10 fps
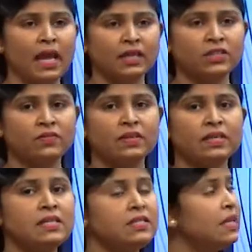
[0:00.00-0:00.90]

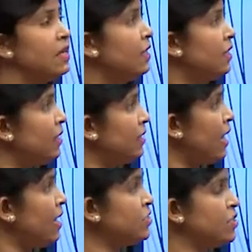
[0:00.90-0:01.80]
activities. A
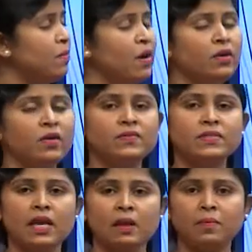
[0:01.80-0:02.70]
large amount of
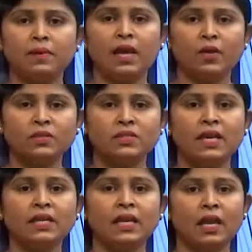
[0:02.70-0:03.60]
sulphur
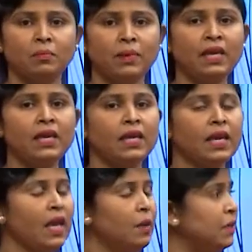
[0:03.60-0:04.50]
dioxide can be
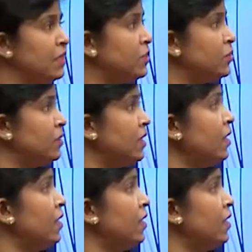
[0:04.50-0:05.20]
emitted to the